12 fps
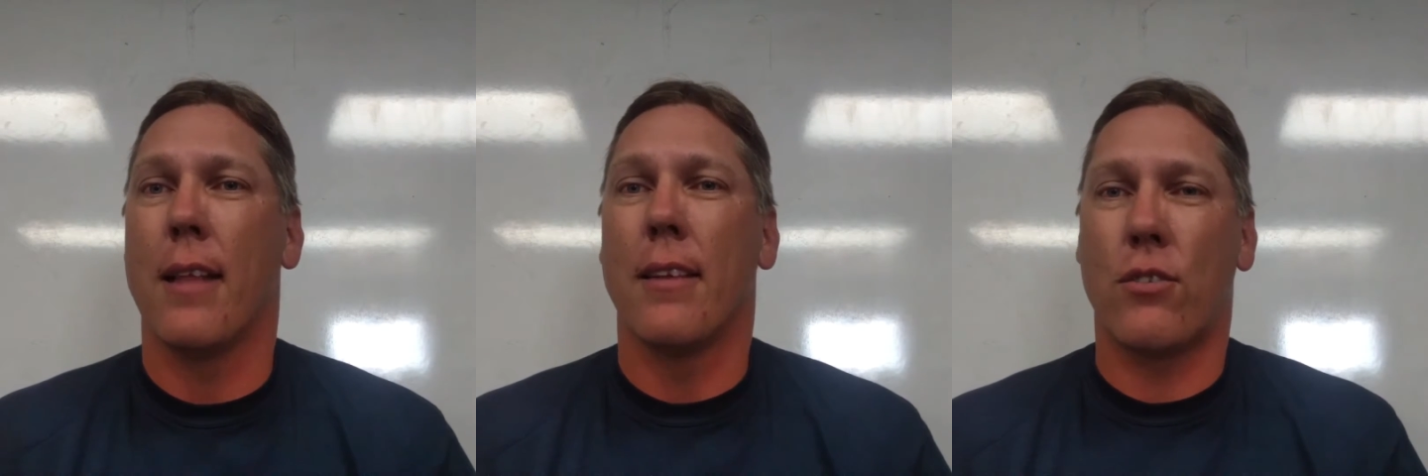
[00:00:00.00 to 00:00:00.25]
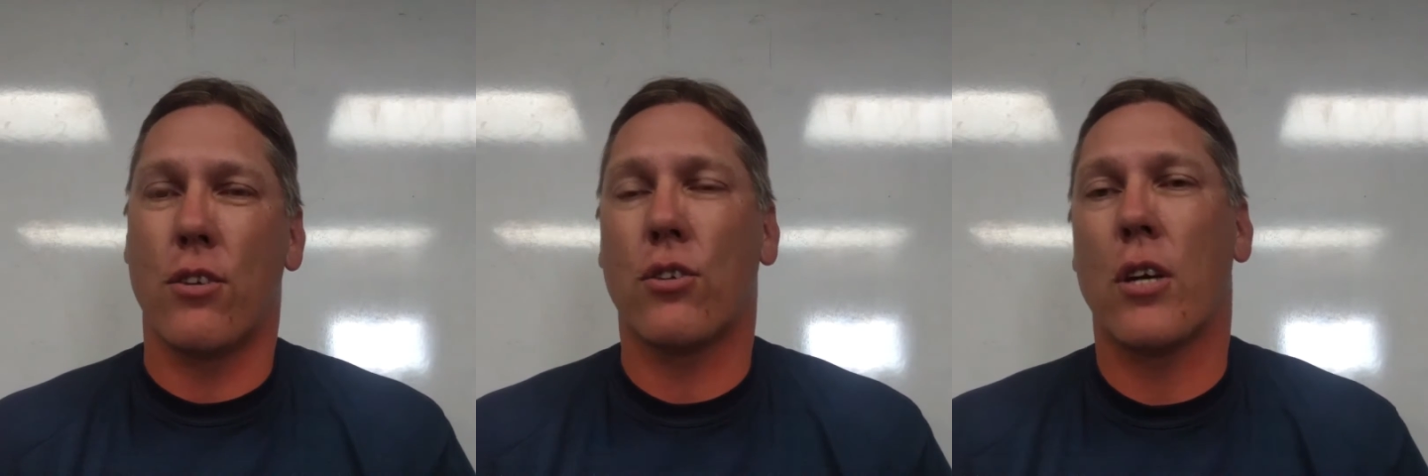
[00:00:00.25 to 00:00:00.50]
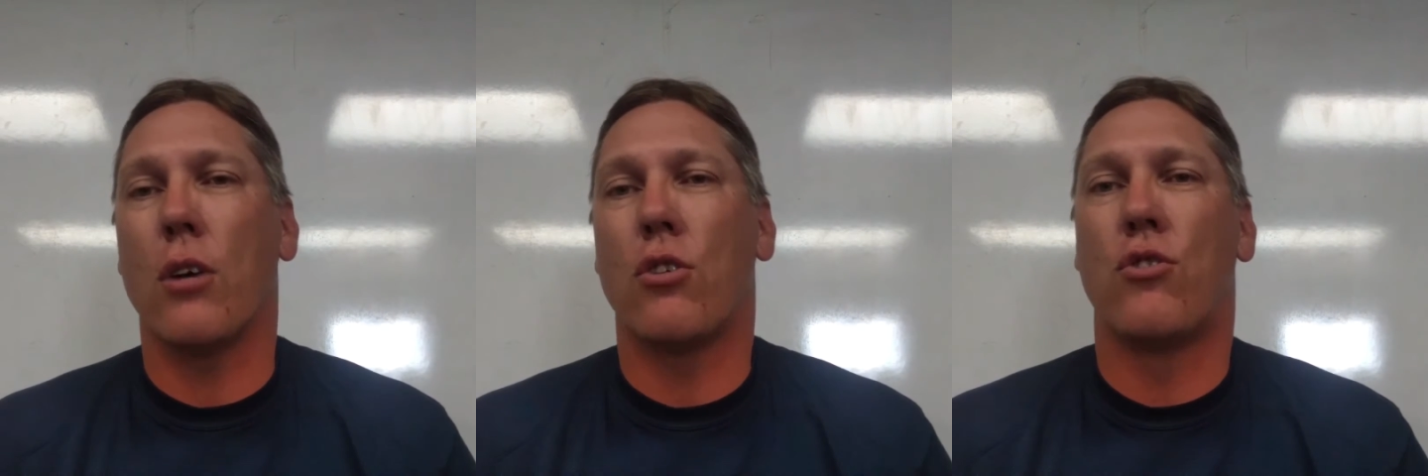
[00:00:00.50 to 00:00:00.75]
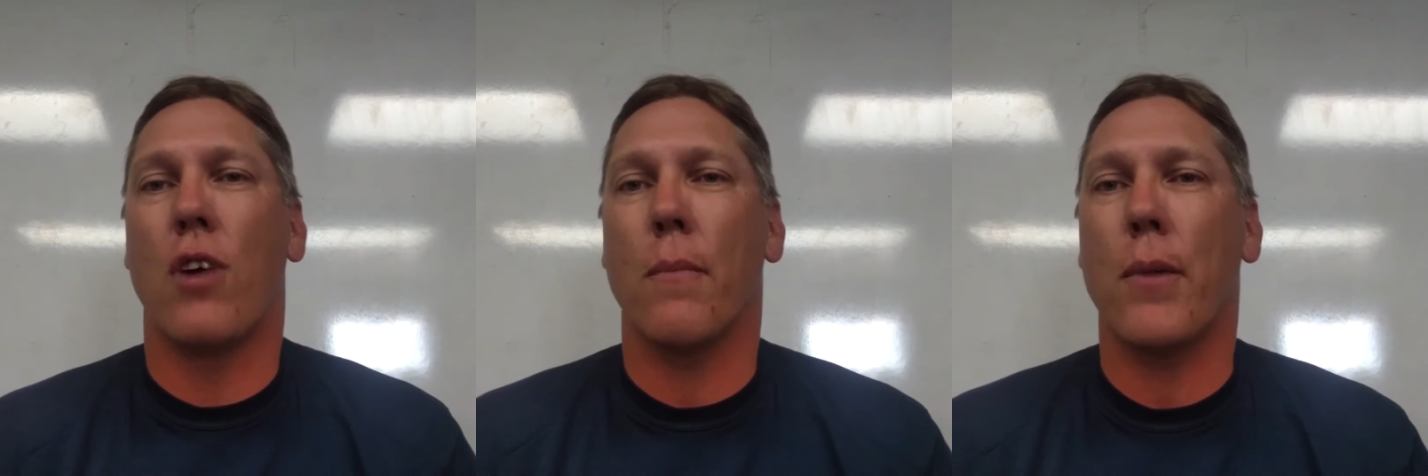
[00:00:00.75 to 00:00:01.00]
This is
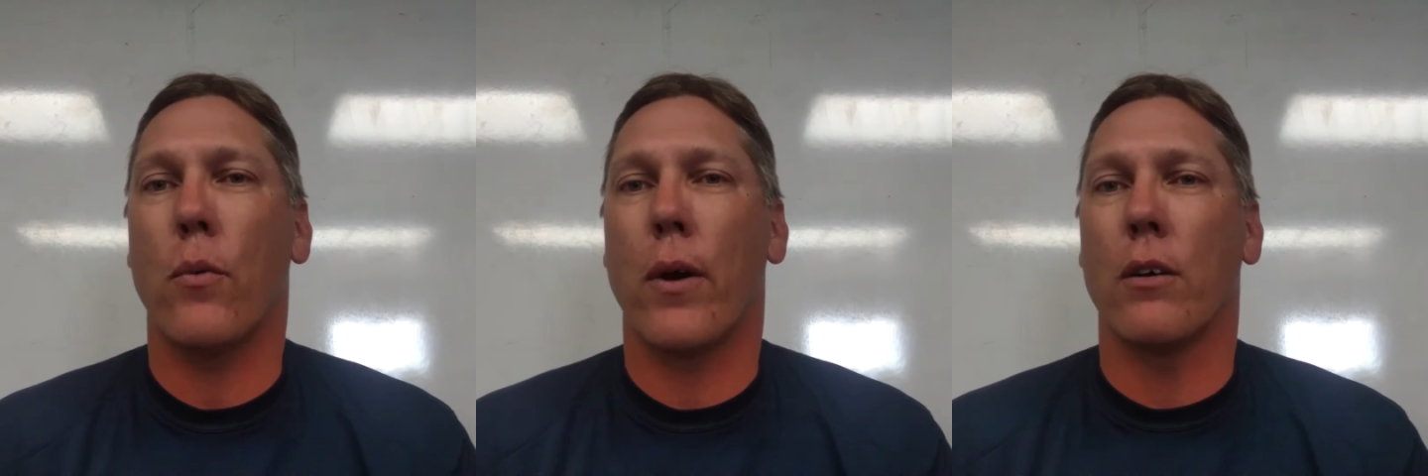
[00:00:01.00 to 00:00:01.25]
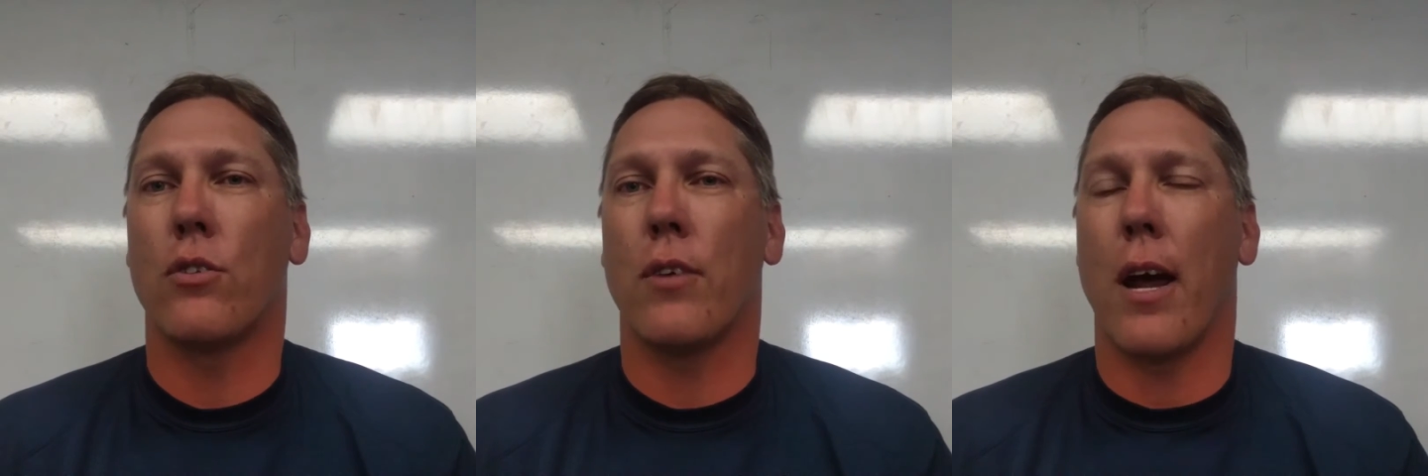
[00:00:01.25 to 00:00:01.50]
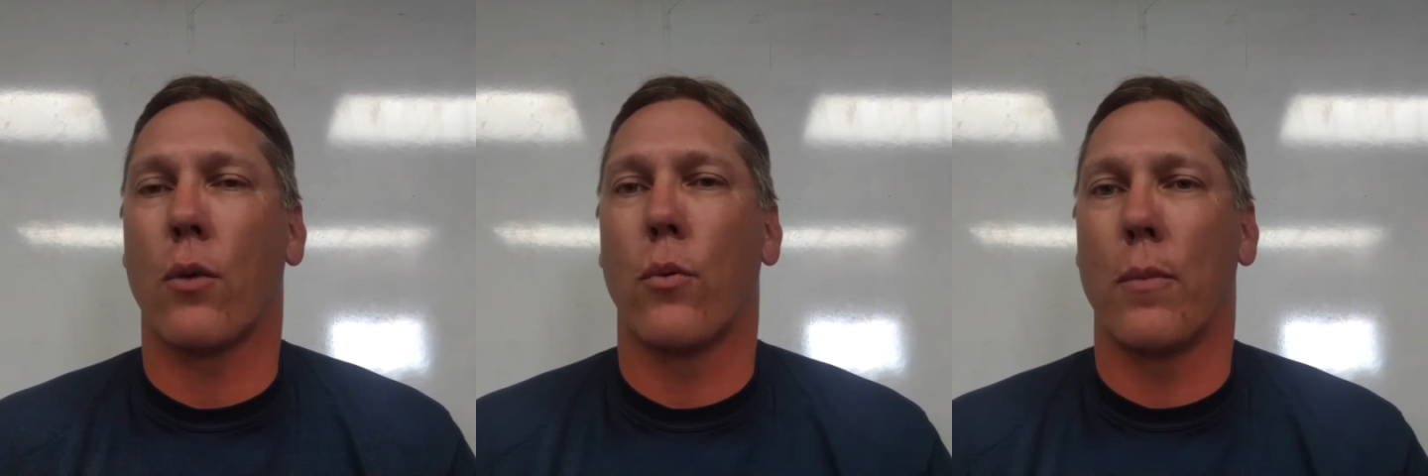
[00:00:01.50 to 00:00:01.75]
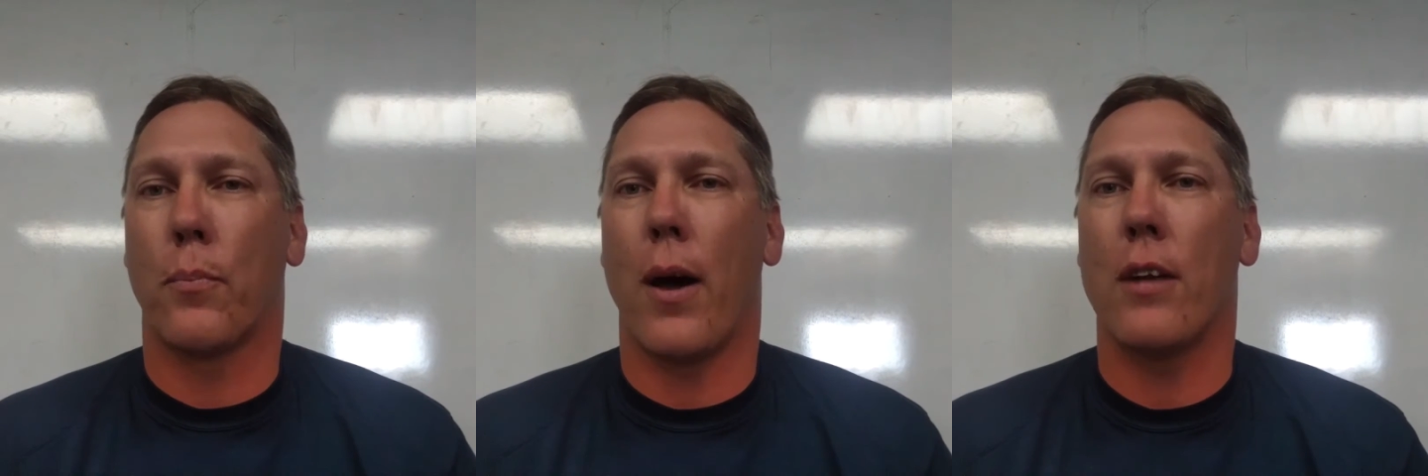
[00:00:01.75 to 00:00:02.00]
Coach Jeremy Wentrcek
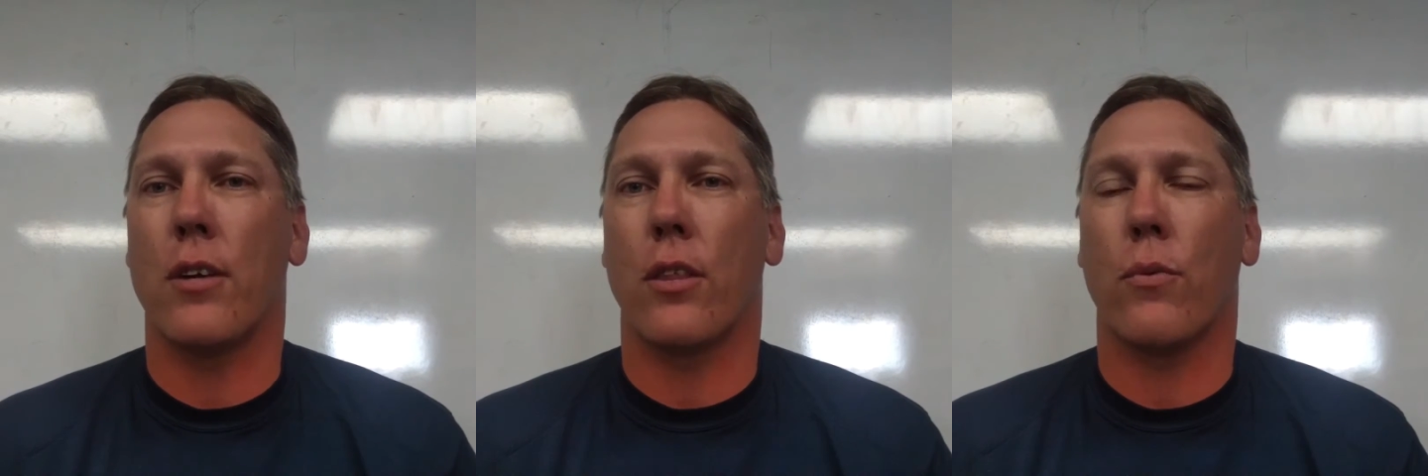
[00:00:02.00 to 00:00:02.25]
with Project